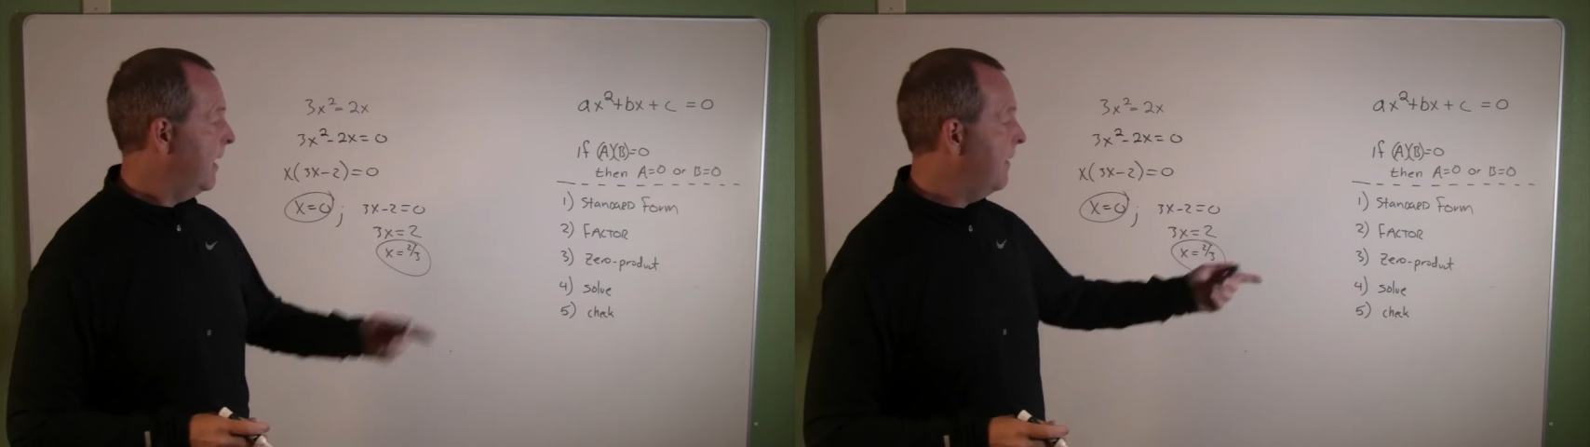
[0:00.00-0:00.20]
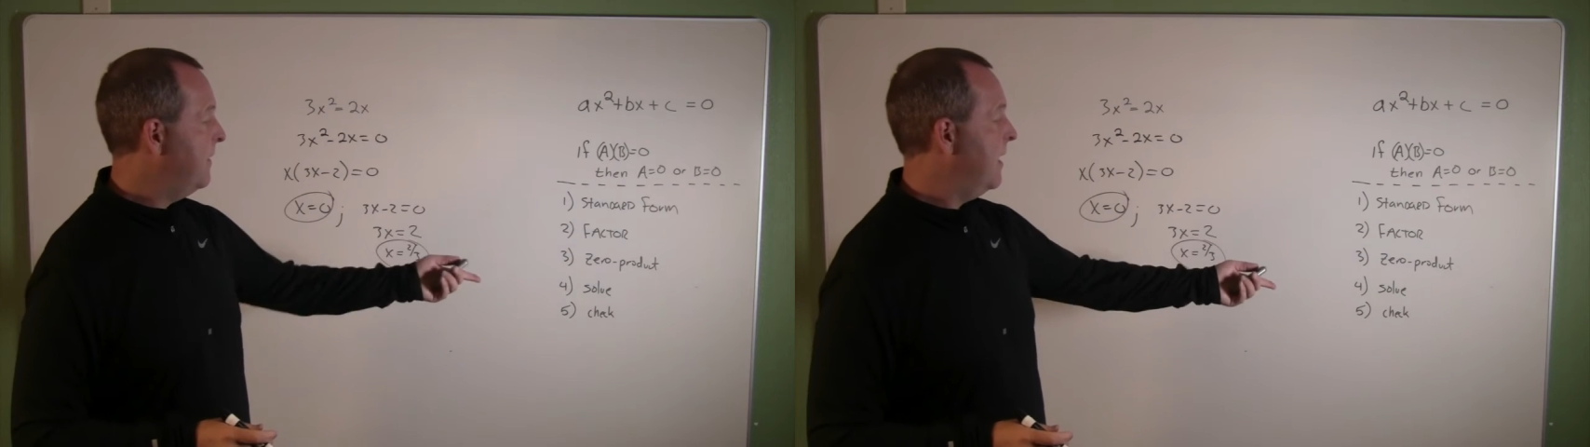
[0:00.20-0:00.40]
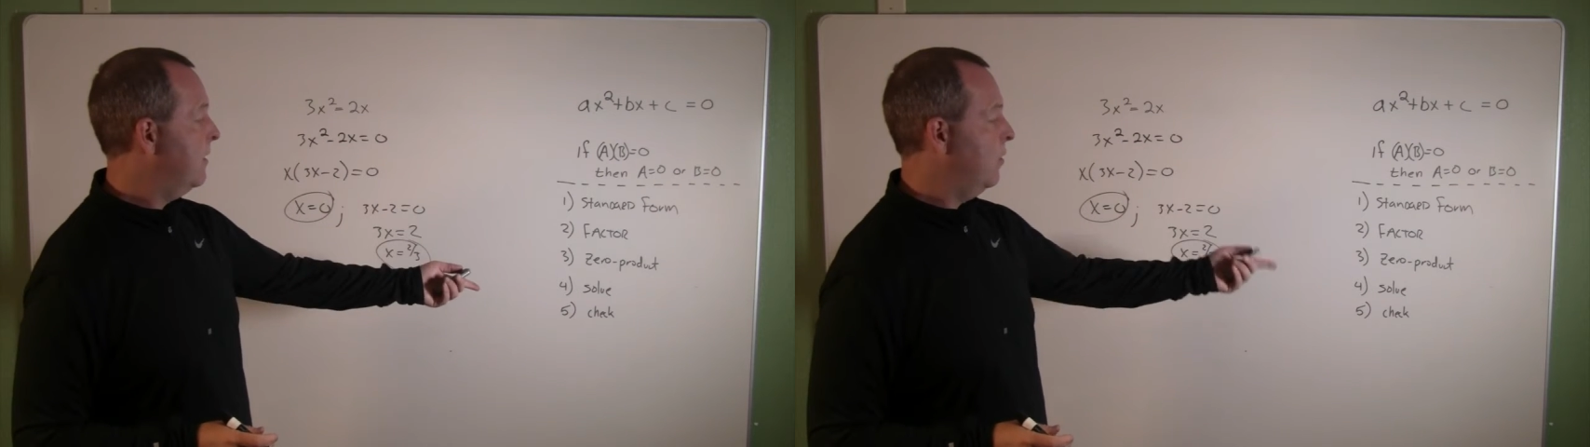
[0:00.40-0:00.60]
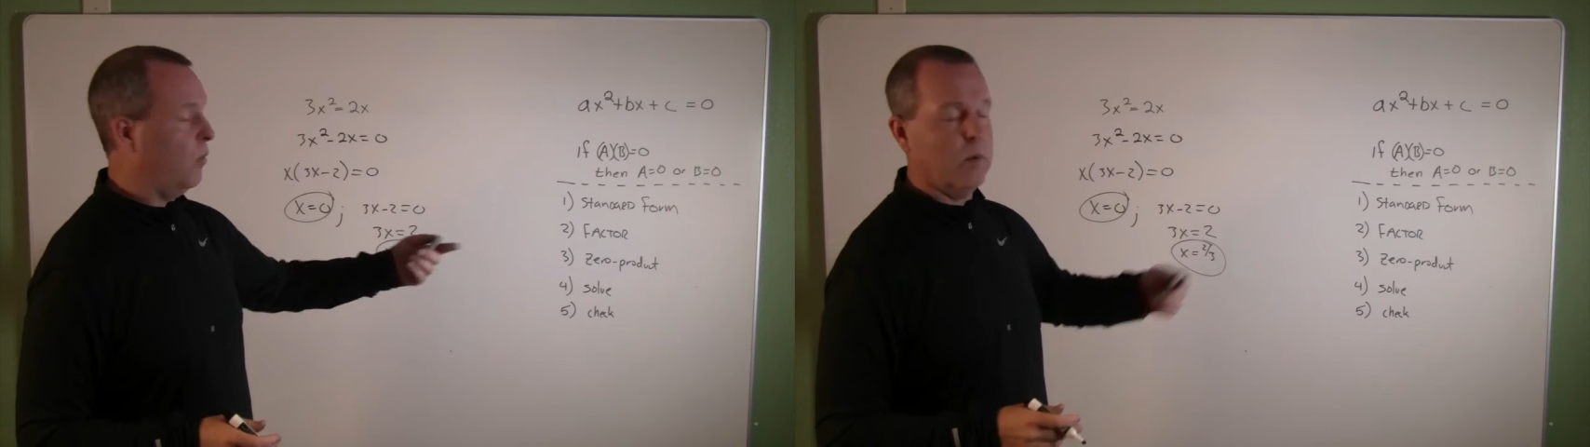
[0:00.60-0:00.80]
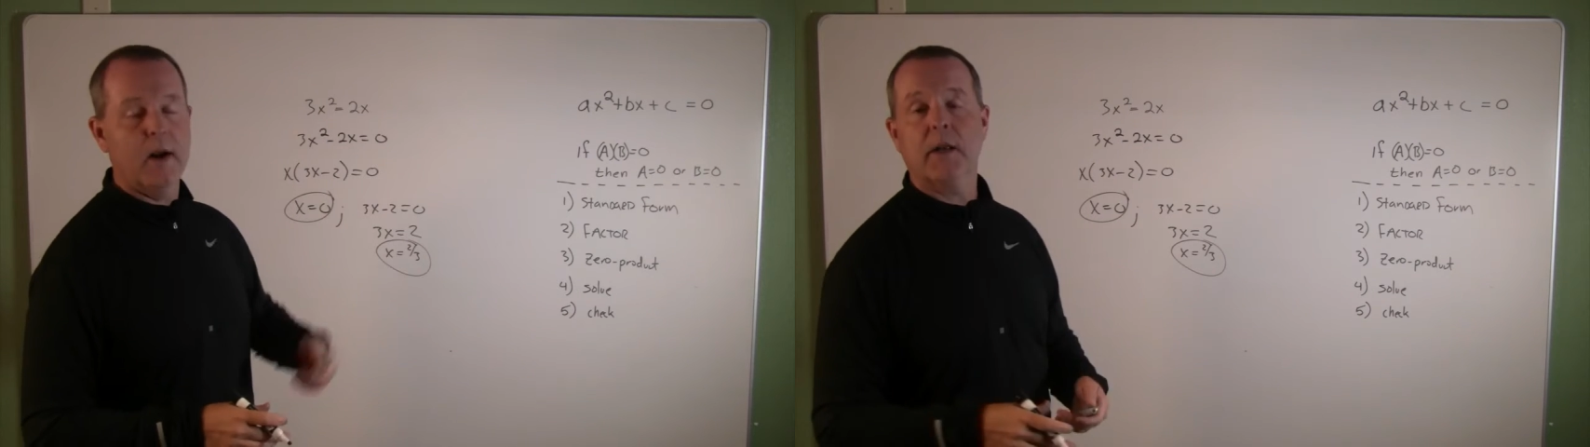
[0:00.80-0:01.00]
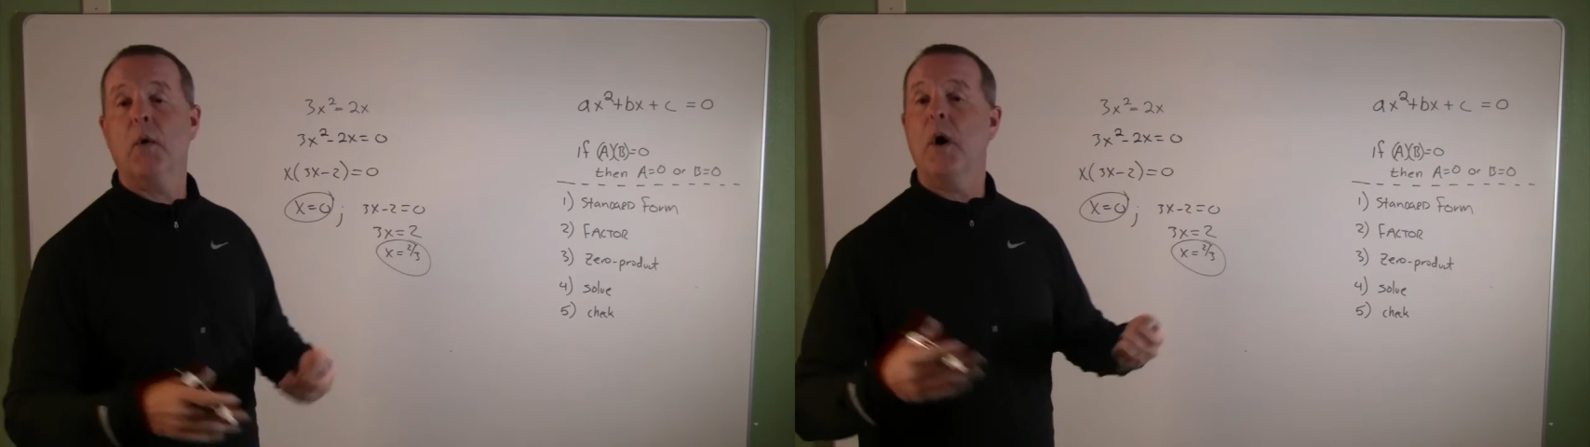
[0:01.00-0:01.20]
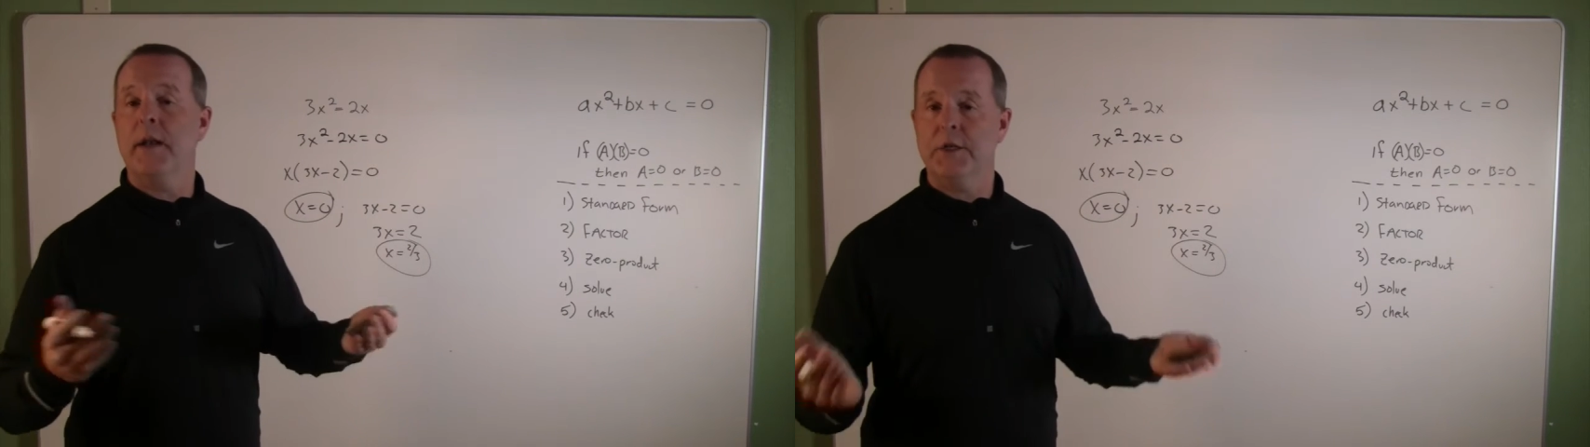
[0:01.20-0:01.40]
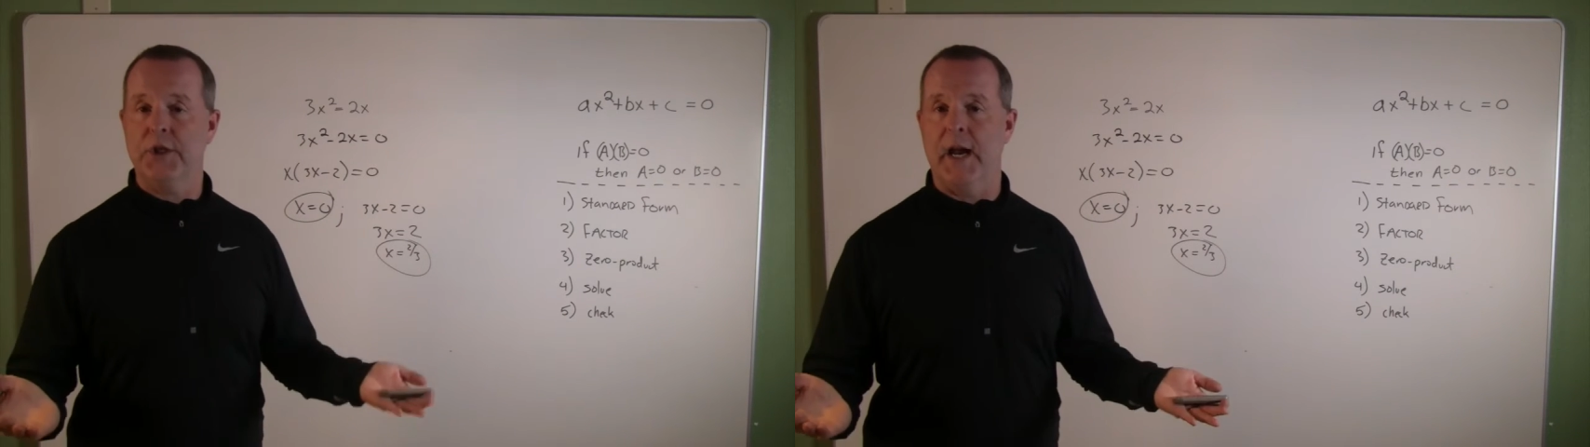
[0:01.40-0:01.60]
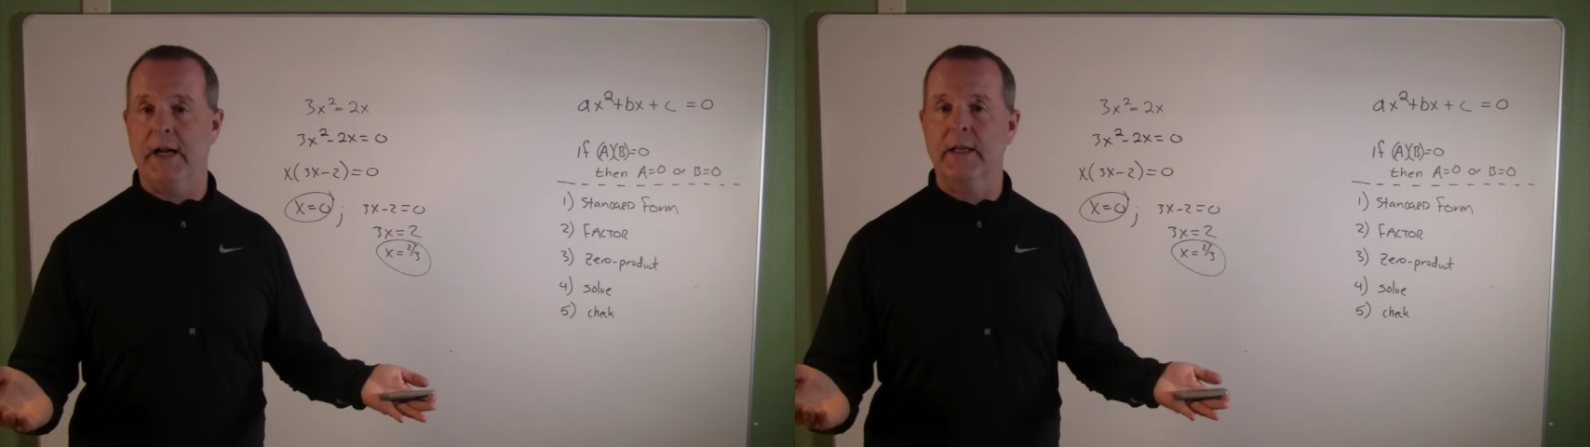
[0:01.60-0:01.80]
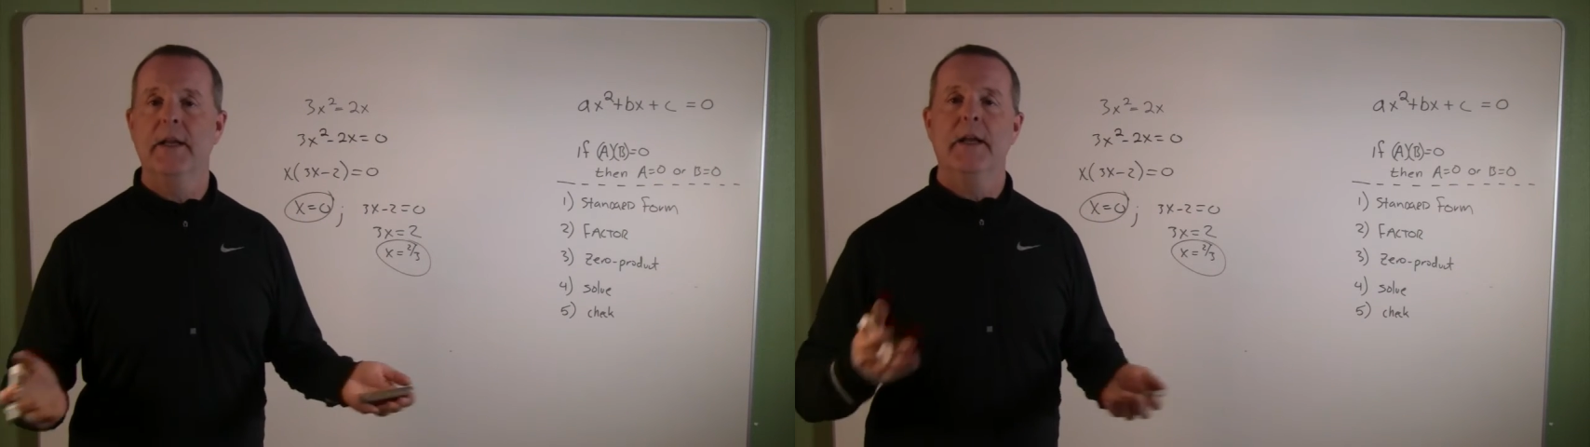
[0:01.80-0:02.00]
And then we want to go on and
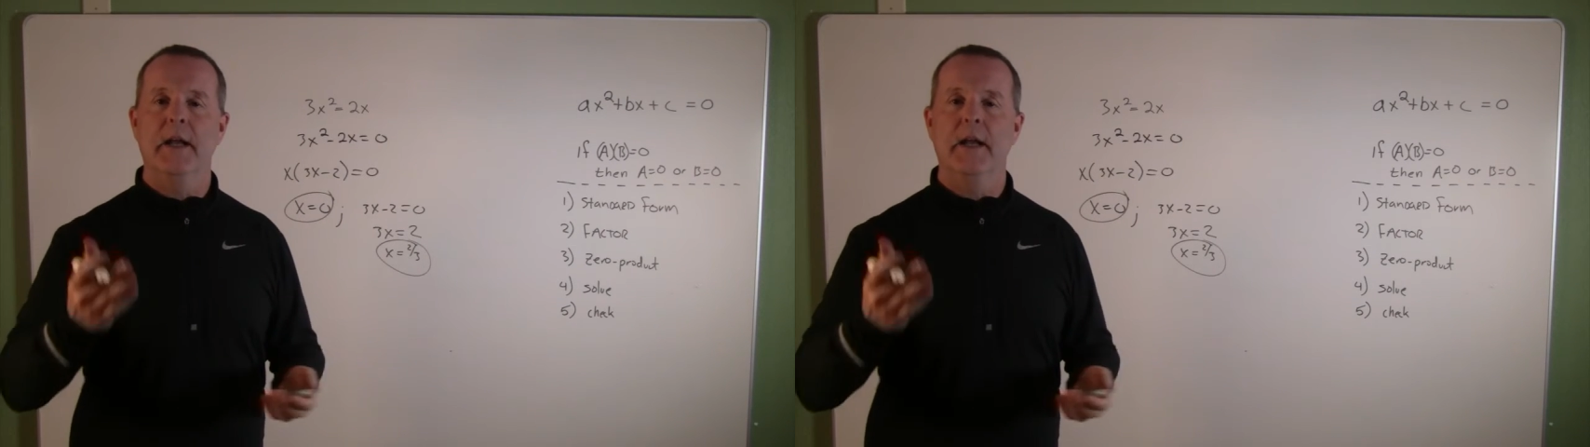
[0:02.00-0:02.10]
check,